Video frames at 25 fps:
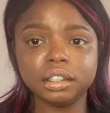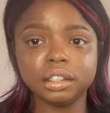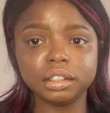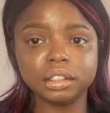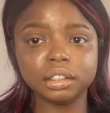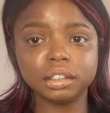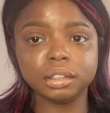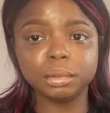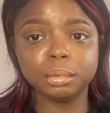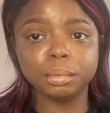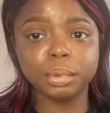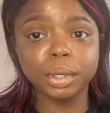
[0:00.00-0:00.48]

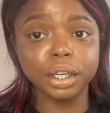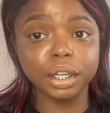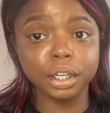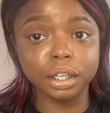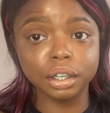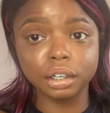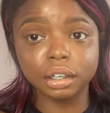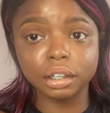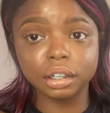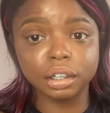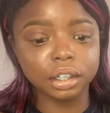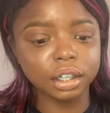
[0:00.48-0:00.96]

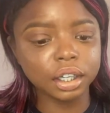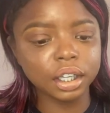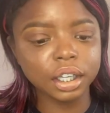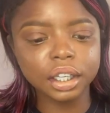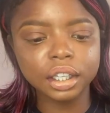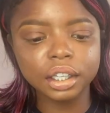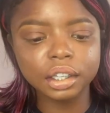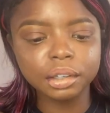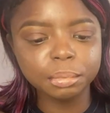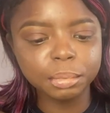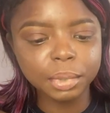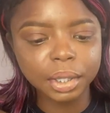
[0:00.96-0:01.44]
weird. It
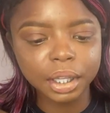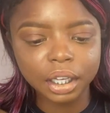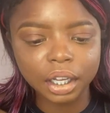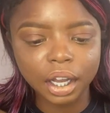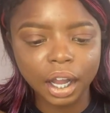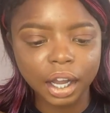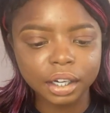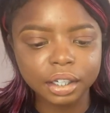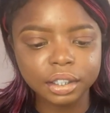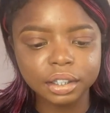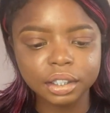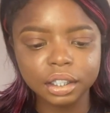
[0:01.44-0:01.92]
can be a
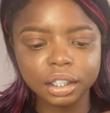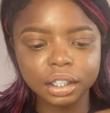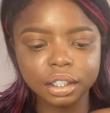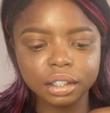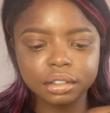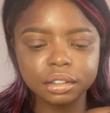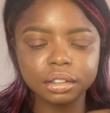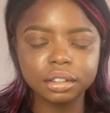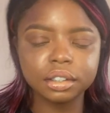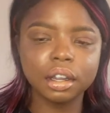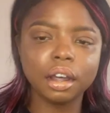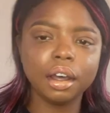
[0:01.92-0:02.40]
lot of
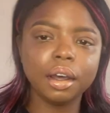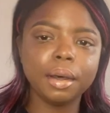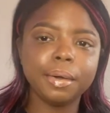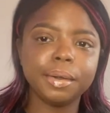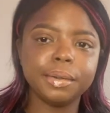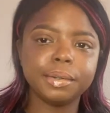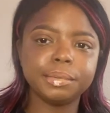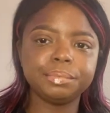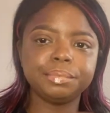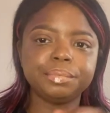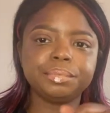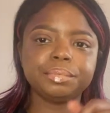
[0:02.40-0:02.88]
things.
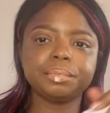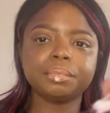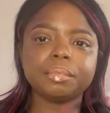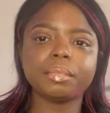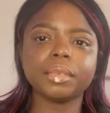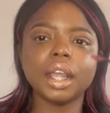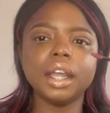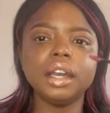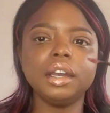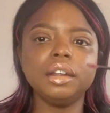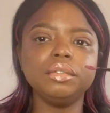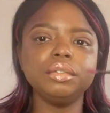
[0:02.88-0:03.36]

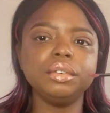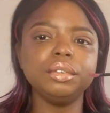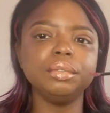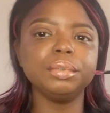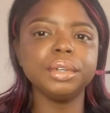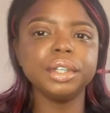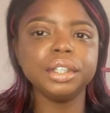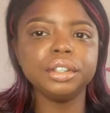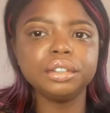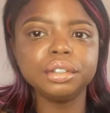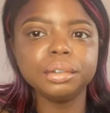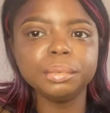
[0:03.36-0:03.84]
And if you
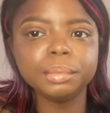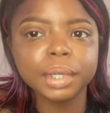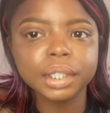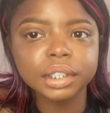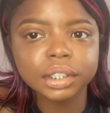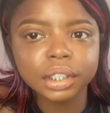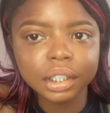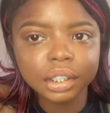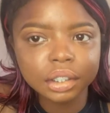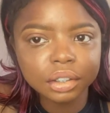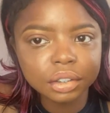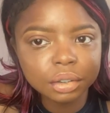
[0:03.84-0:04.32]
read too much
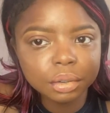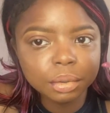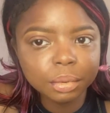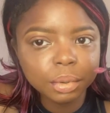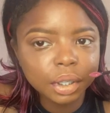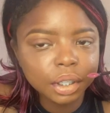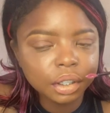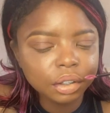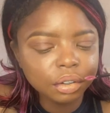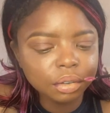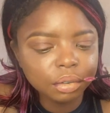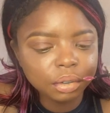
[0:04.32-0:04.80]
into it,
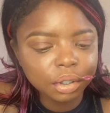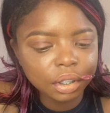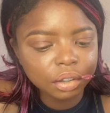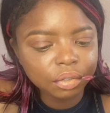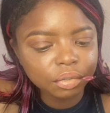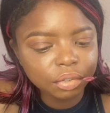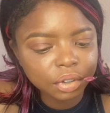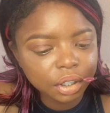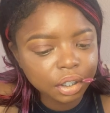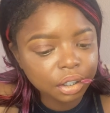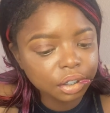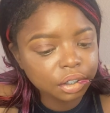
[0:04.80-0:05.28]
you can
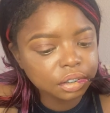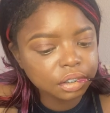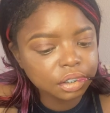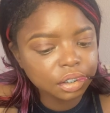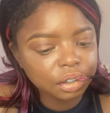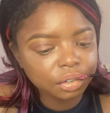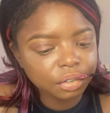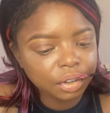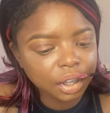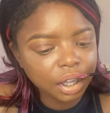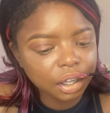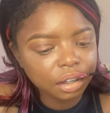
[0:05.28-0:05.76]
fuck
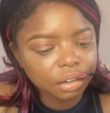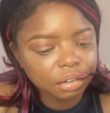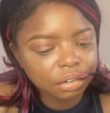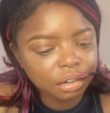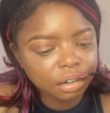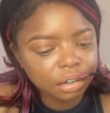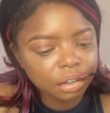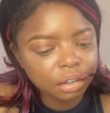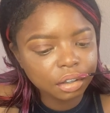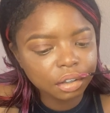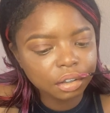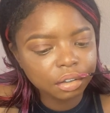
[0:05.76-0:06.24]
yourself out
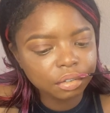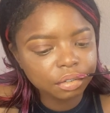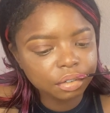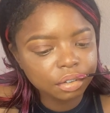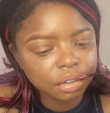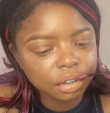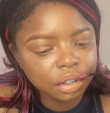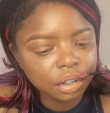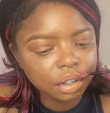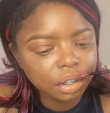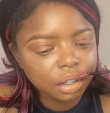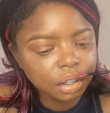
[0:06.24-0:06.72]
of
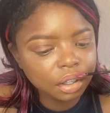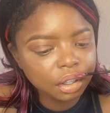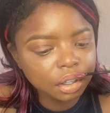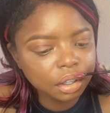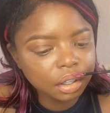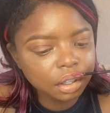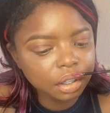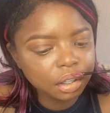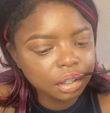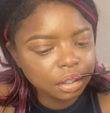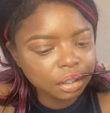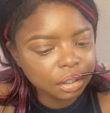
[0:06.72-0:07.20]

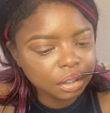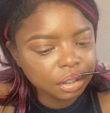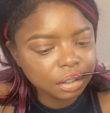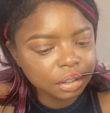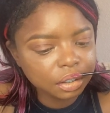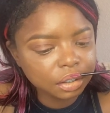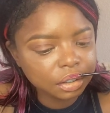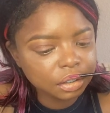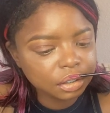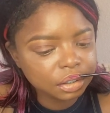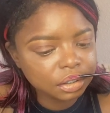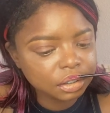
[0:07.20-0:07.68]

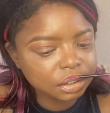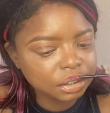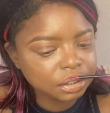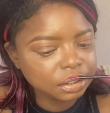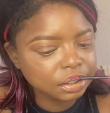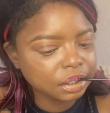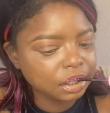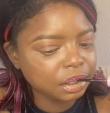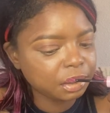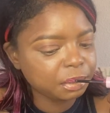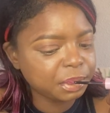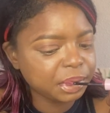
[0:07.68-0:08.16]
just
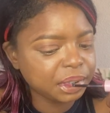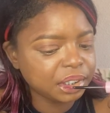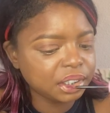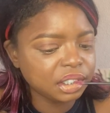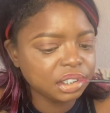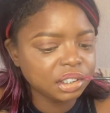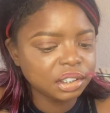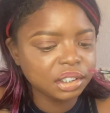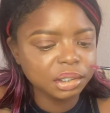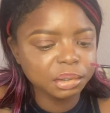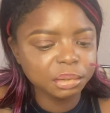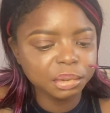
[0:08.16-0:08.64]
a
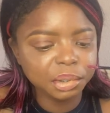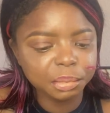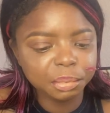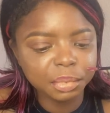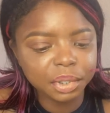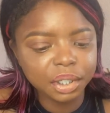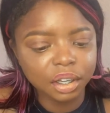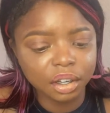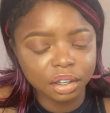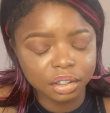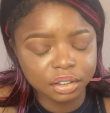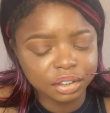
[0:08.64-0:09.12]
position with me
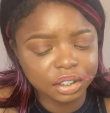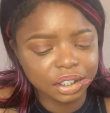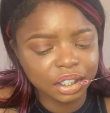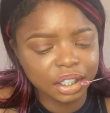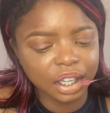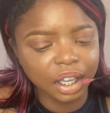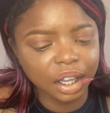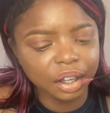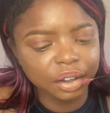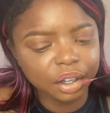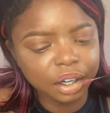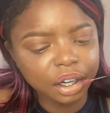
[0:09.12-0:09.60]

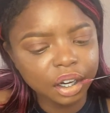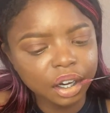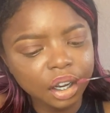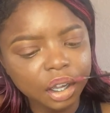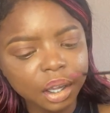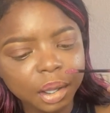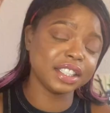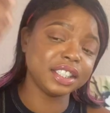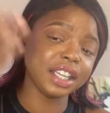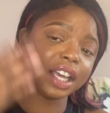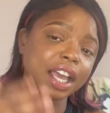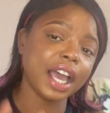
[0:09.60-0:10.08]
altogether.
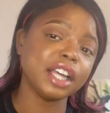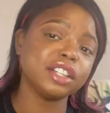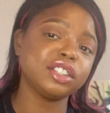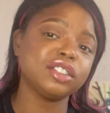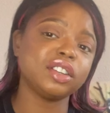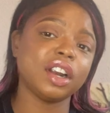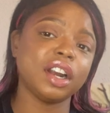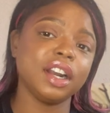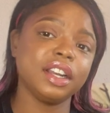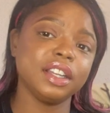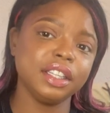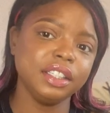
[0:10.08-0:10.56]
Say I
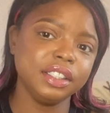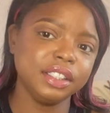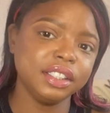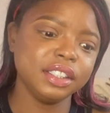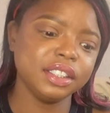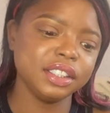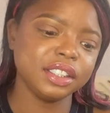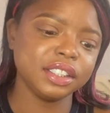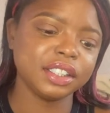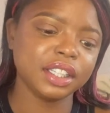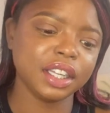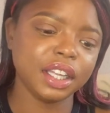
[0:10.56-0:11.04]
started
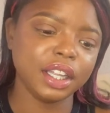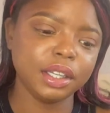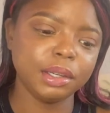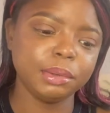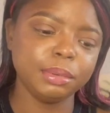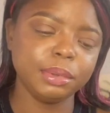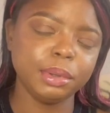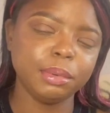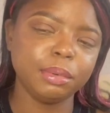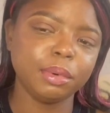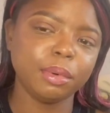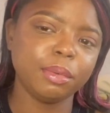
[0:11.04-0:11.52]
listening to other
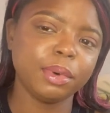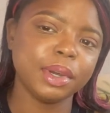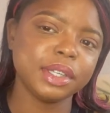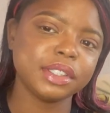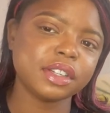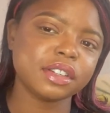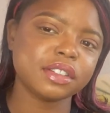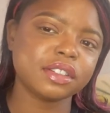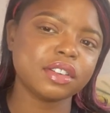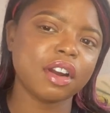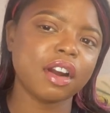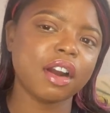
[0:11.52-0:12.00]
people. Once
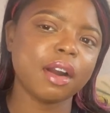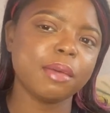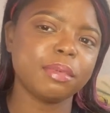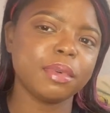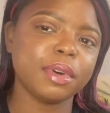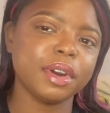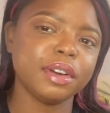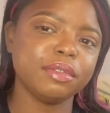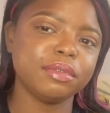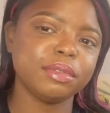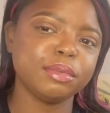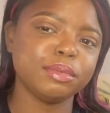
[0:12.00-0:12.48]
I started
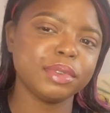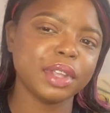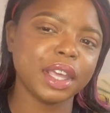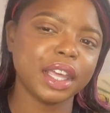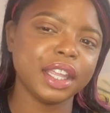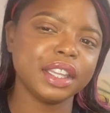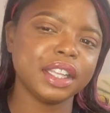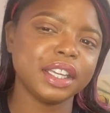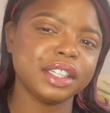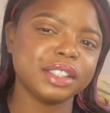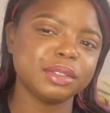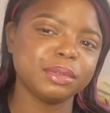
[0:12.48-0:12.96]
operating from
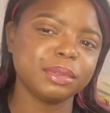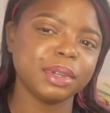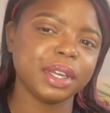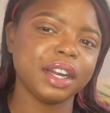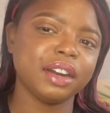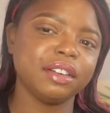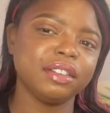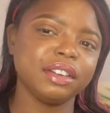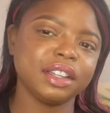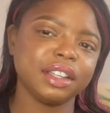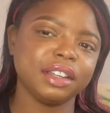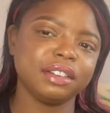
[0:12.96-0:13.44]
that, that's when
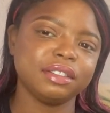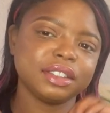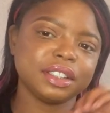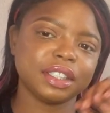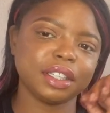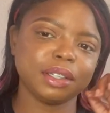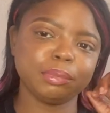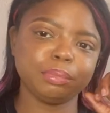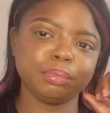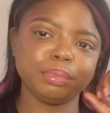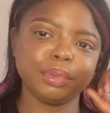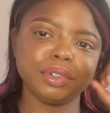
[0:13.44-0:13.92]
everything was like,